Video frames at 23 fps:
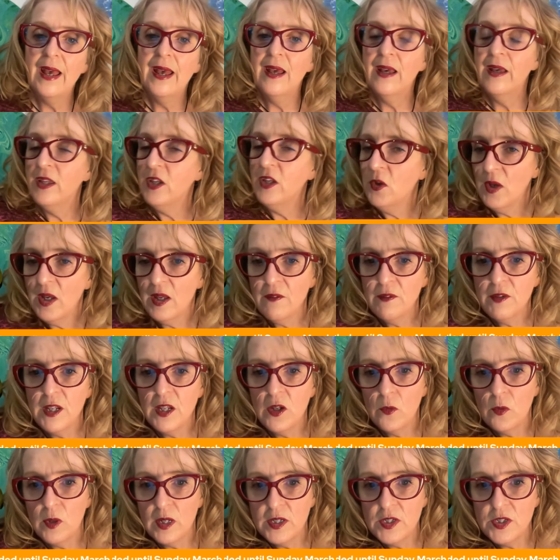You have any
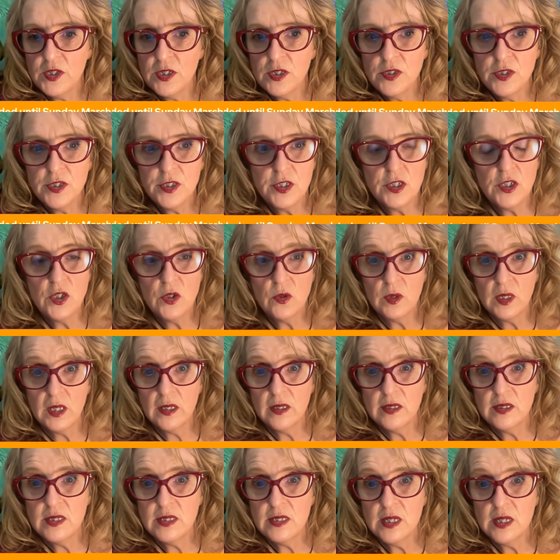questions, you
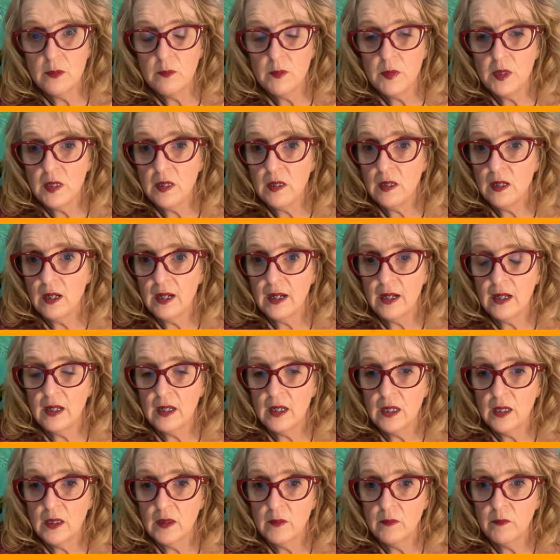can send me
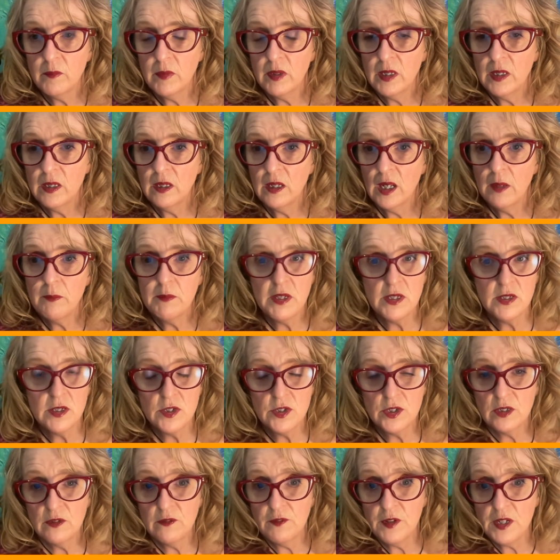a message
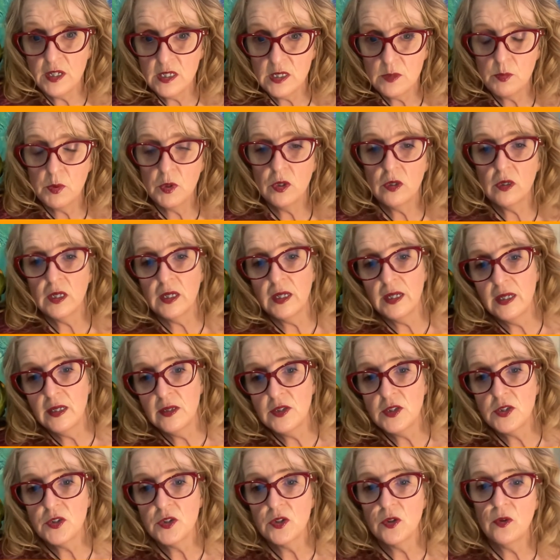on Facebook,
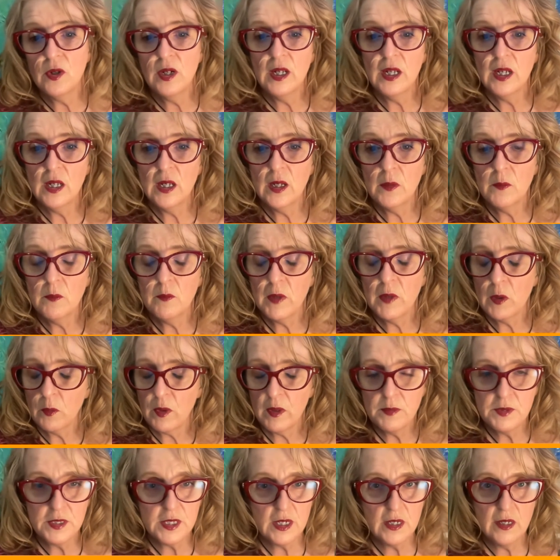Instagram. My
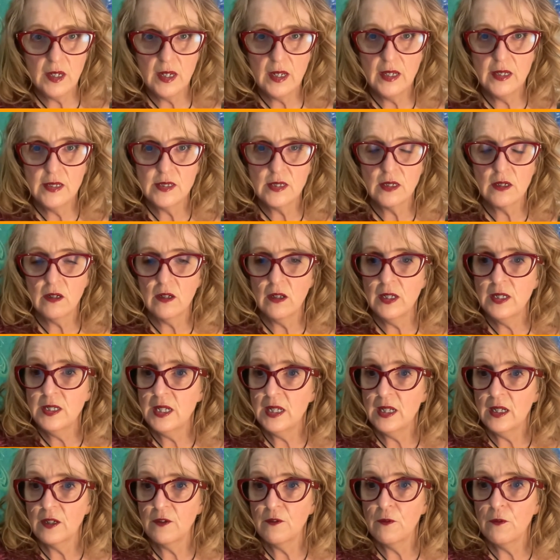website has a
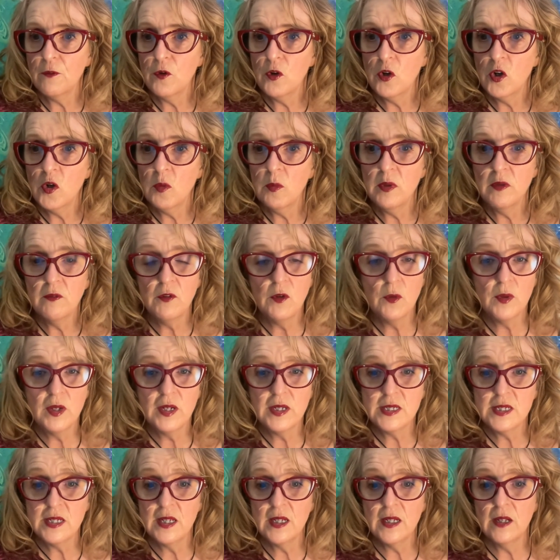contact form if you want to
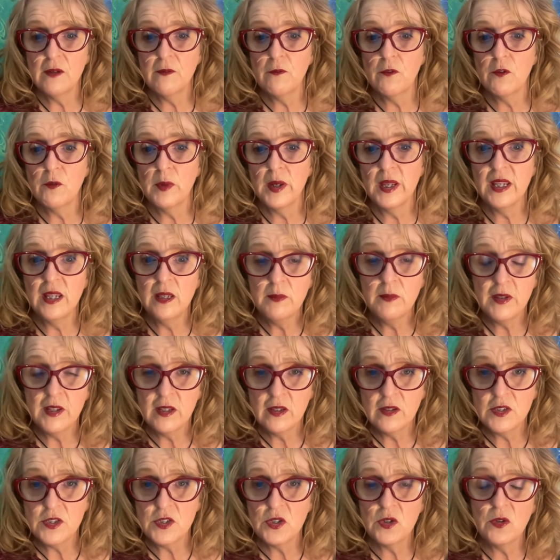sign up for my
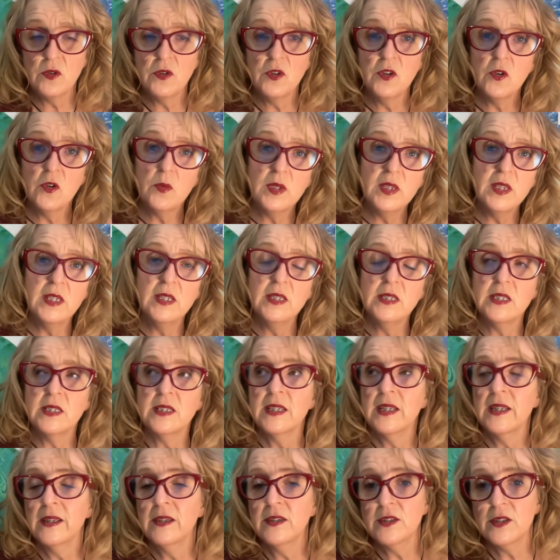emails, so you know when these
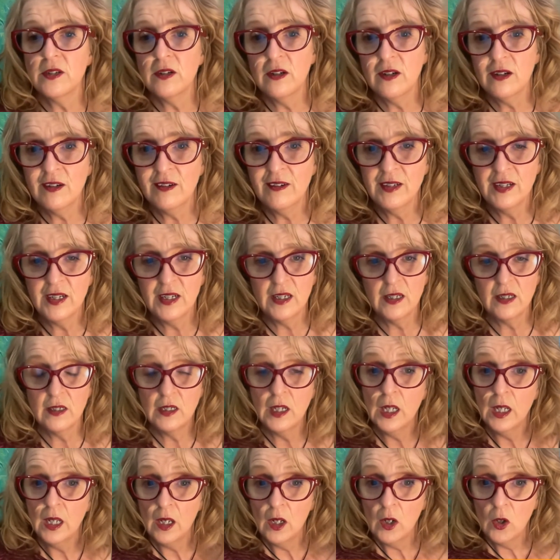things are and can
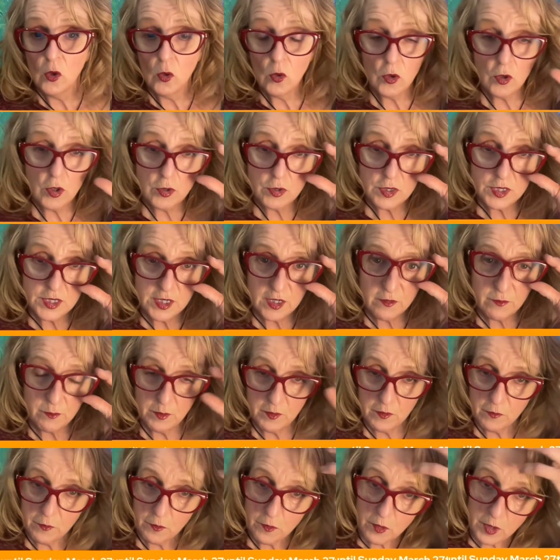order stuff
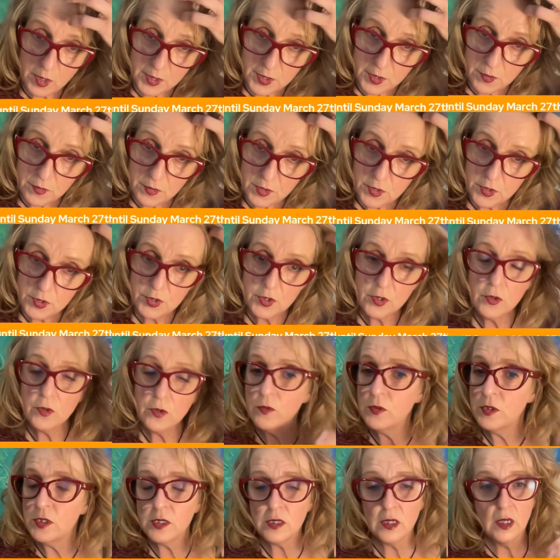before I do the
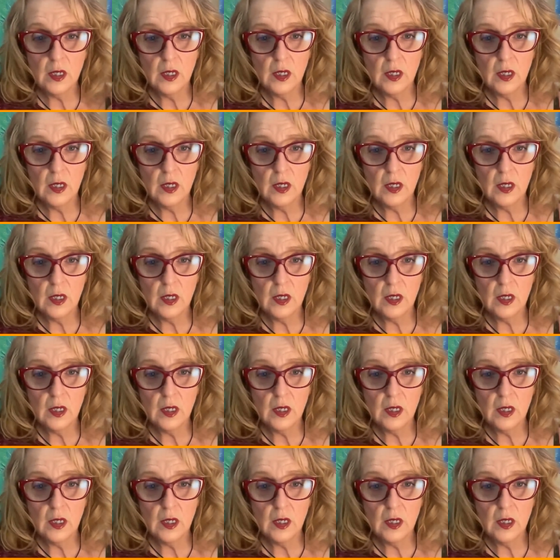shows.